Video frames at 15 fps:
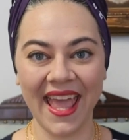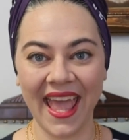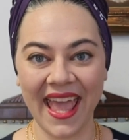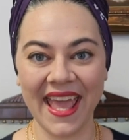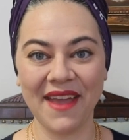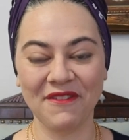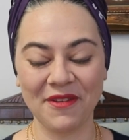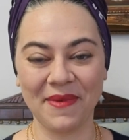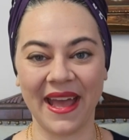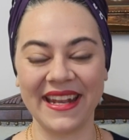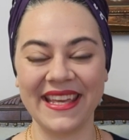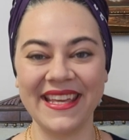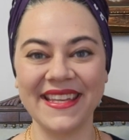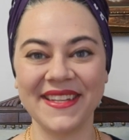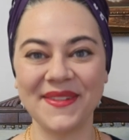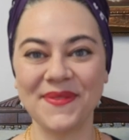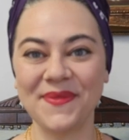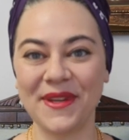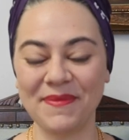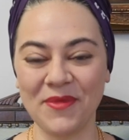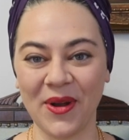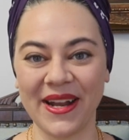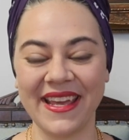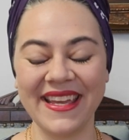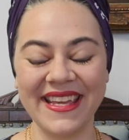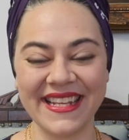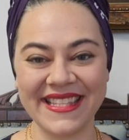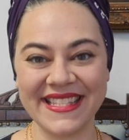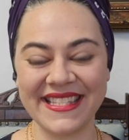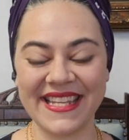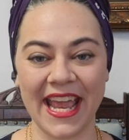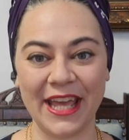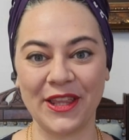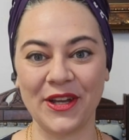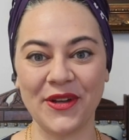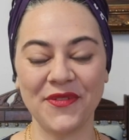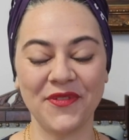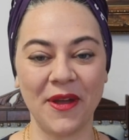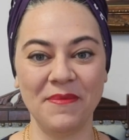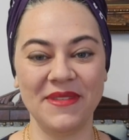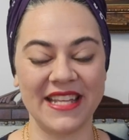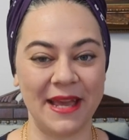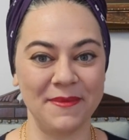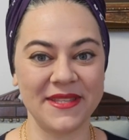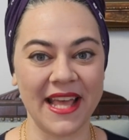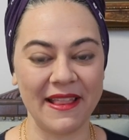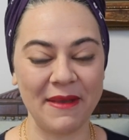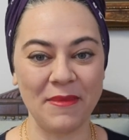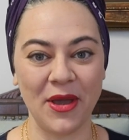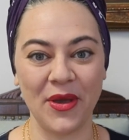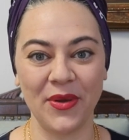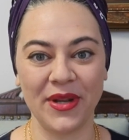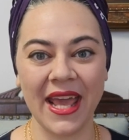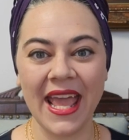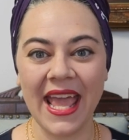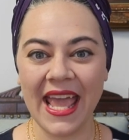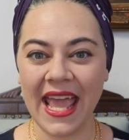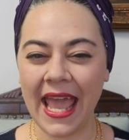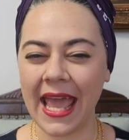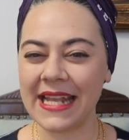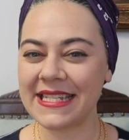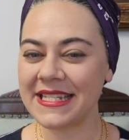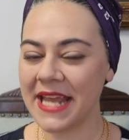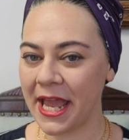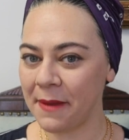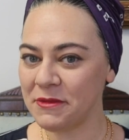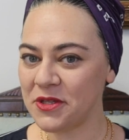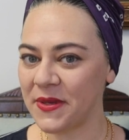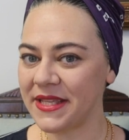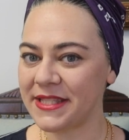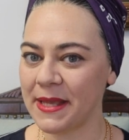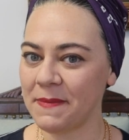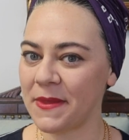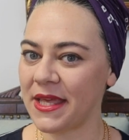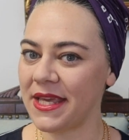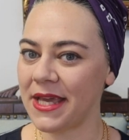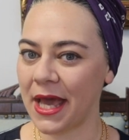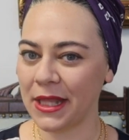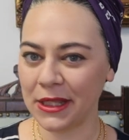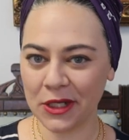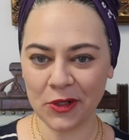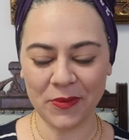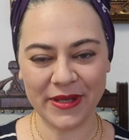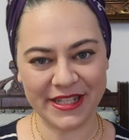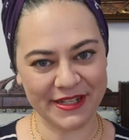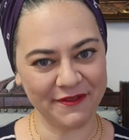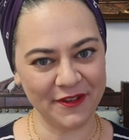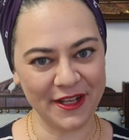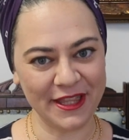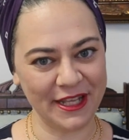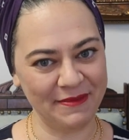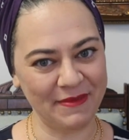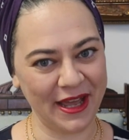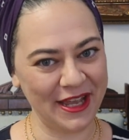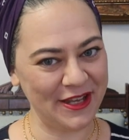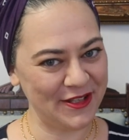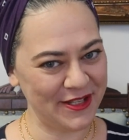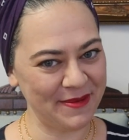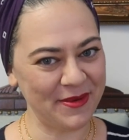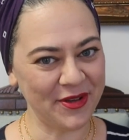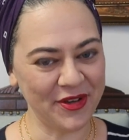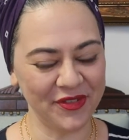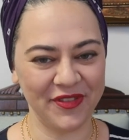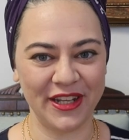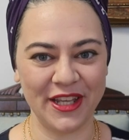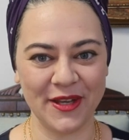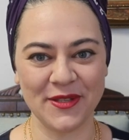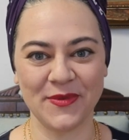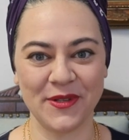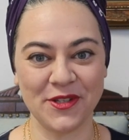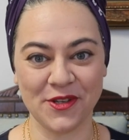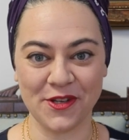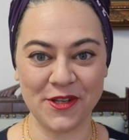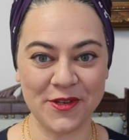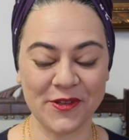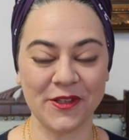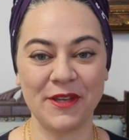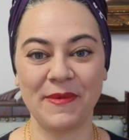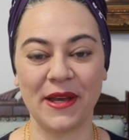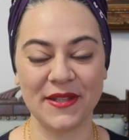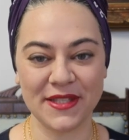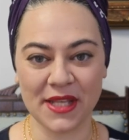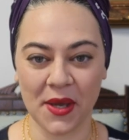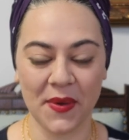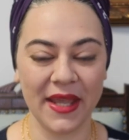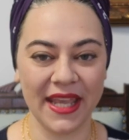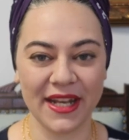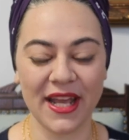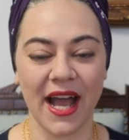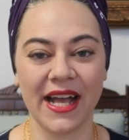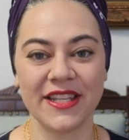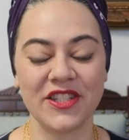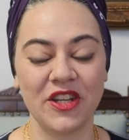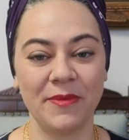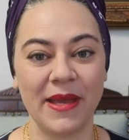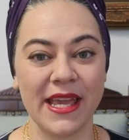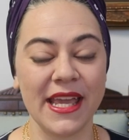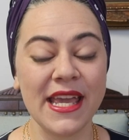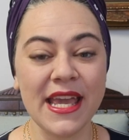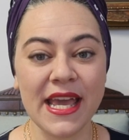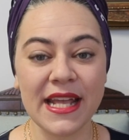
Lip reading: Hey everybody, good morning, it's Taylor from Dames a la Mode, and today I'm doing something a little bit different than my typical videos, which are usually about sewing and costuming.